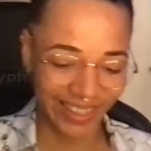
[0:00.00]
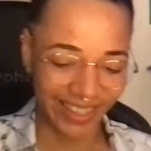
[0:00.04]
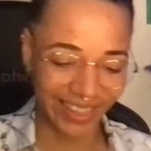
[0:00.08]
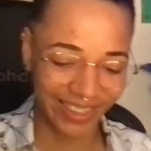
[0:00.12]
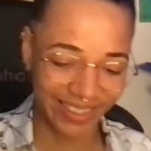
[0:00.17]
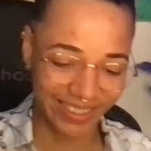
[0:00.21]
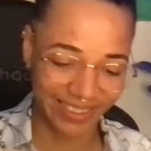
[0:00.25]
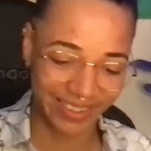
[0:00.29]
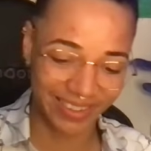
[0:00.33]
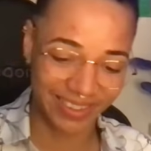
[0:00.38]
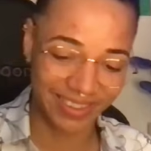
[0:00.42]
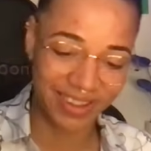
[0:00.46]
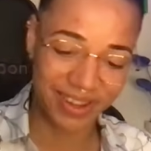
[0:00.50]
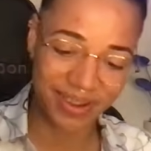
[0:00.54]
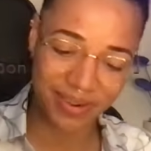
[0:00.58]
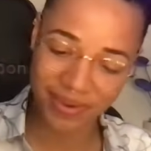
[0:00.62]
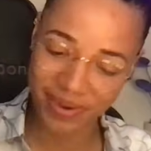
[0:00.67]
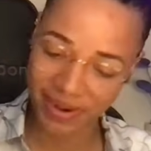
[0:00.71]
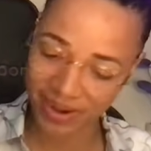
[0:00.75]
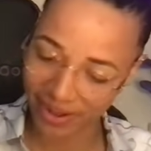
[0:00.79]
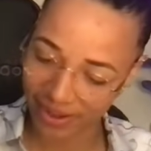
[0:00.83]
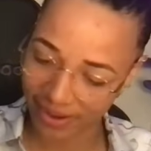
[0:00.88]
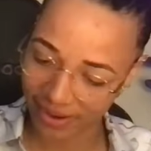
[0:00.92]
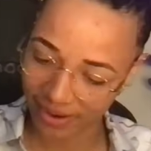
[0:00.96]
That's what's
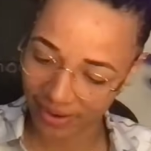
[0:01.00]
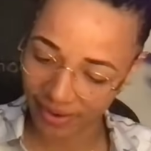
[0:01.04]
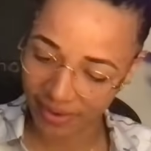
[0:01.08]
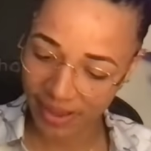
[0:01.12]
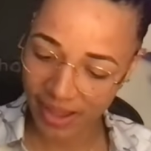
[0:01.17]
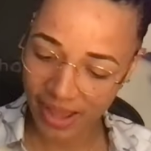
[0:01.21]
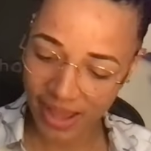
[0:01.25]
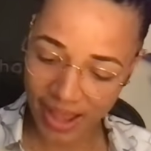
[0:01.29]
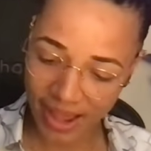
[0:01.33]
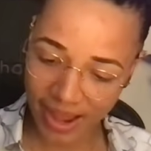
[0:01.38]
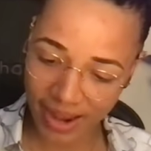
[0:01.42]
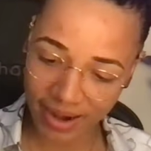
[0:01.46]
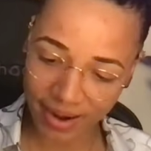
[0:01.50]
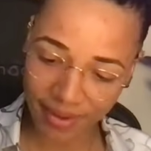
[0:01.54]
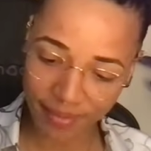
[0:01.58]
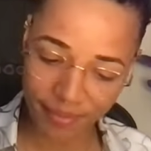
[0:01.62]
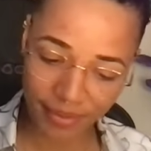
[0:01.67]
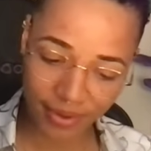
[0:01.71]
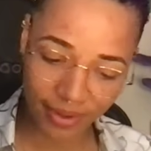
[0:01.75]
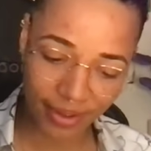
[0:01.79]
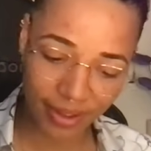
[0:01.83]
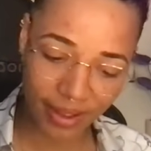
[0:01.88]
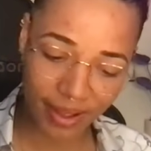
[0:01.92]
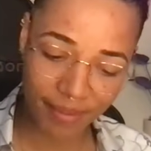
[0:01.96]
going on. And I'm
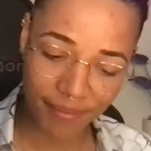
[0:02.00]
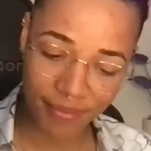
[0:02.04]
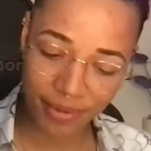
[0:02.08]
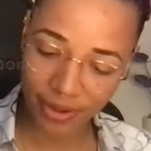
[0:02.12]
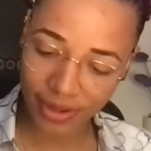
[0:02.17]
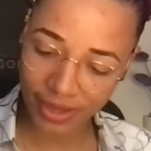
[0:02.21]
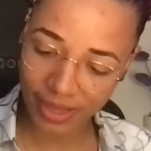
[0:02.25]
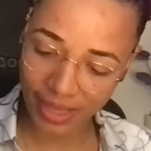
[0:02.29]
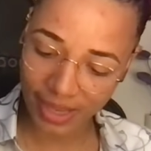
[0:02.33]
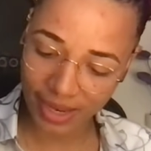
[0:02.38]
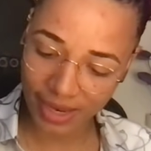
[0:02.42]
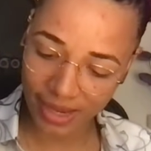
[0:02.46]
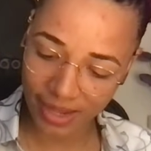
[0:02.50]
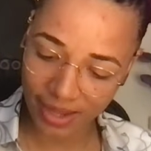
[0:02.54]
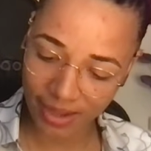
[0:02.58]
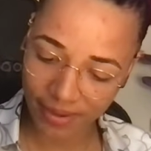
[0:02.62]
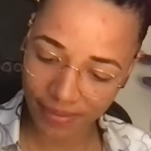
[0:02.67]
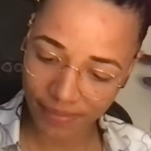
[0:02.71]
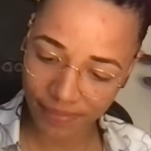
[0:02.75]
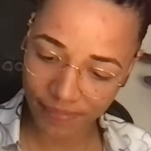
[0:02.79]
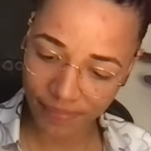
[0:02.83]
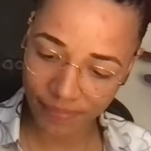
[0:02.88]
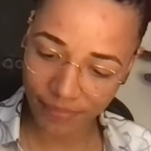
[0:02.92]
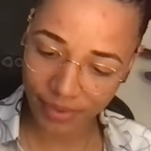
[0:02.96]
not, I'm not kidding.
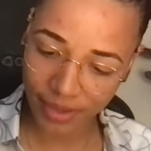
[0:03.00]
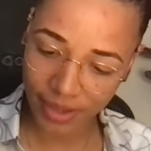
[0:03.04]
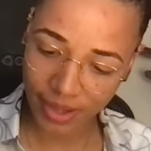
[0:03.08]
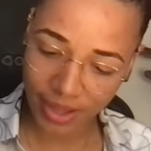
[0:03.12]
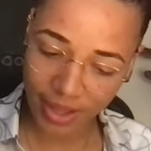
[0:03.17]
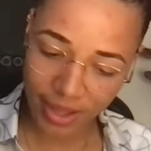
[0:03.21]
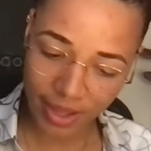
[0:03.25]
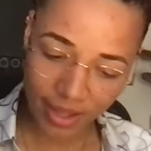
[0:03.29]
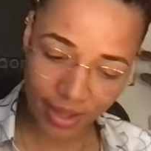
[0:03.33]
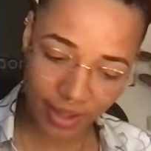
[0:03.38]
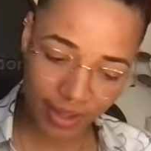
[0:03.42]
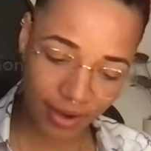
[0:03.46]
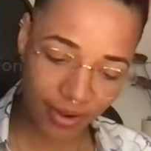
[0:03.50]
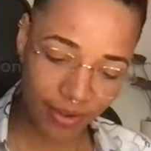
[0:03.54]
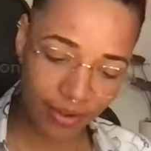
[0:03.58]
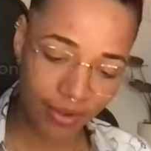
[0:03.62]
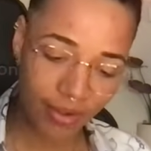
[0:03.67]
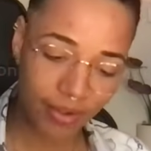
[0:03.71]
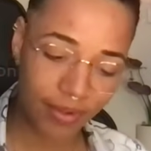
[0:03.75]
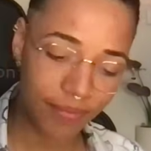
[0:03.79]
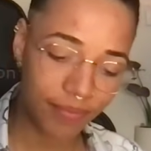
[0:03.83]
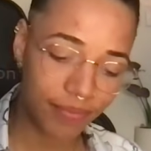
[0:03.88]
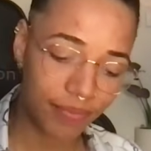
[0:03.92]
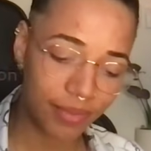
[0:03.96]
You
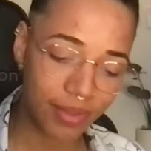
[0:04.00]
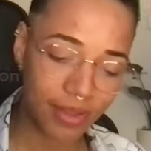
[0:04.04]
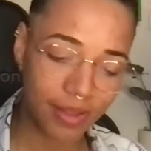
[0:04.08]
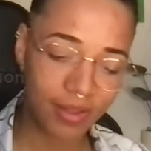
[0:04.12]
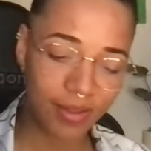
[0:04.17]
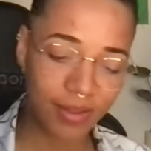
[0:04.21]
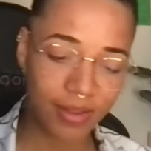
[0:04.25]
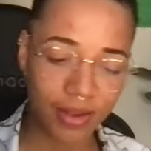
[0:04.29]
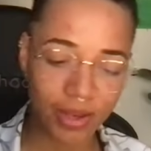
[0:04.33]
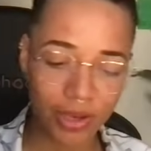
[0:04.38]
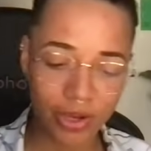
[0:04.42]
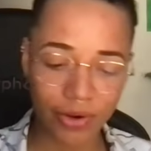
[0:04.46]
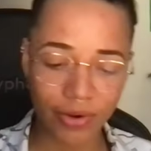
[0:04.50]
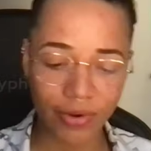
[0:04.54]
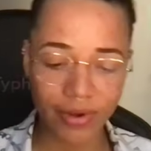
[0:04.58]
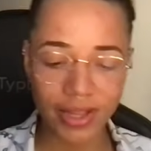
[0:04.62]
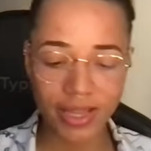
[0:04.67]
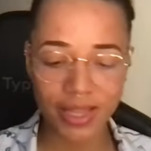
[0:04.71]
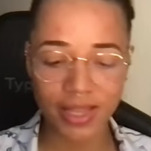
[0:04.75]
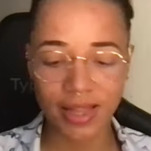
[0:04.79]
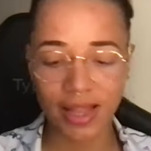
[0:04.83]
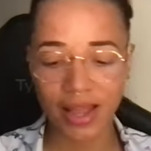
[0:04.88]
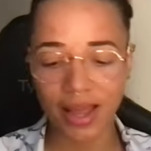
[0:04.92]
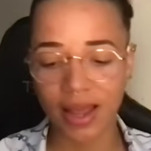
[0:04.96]
know, this is a
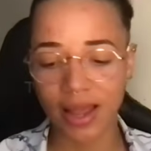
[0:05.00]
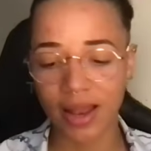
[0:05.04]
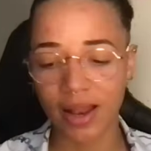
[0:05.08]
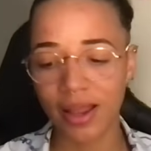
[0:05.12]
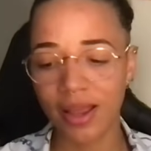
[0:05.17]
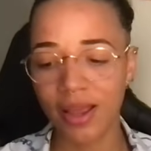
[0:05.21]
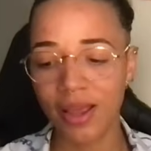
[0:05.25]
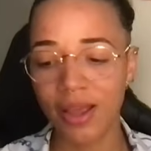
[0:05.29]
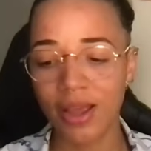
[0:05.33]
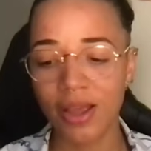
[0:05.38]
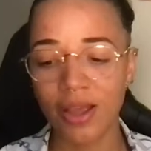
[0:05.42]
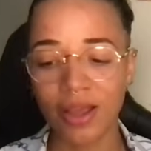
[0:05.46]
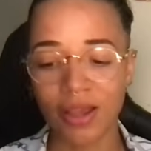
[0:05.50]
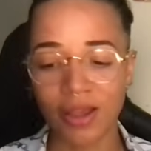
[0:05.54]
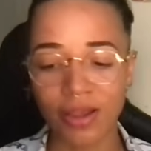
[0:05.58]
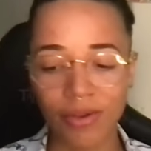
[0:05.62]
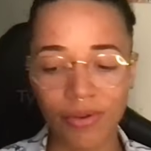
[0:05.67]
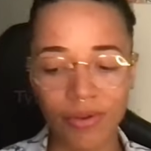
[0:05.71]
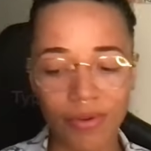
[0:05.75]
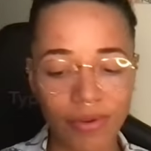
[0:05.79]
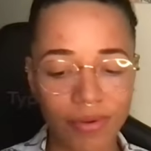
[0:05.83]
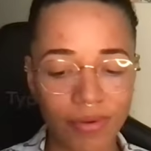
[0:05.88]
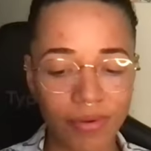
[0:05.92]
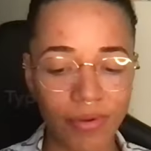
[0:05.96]
choice that
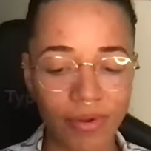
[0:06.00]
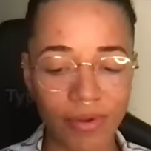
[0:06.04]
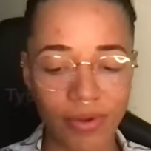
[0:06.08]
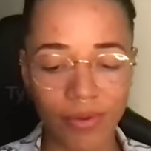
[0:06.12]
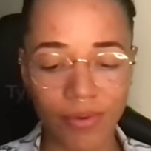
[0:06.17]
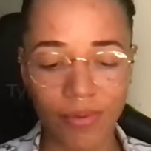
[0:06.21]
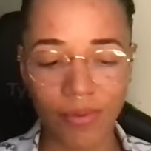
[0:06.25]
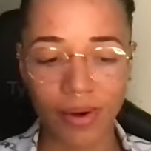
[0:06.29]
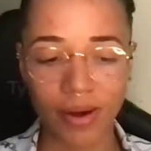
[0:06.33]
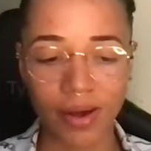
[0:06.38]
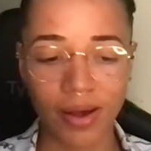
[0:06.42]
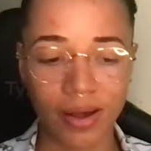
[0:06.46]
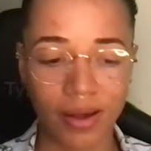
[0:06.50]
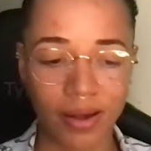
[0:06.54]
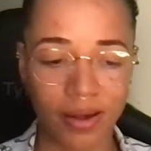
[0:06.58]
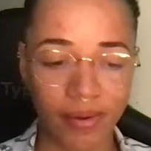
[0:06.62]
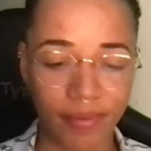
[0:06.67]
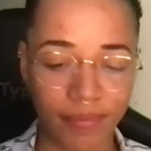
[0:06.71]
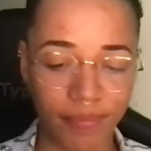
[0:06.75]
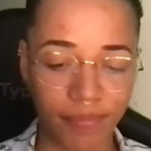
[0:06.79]
you you are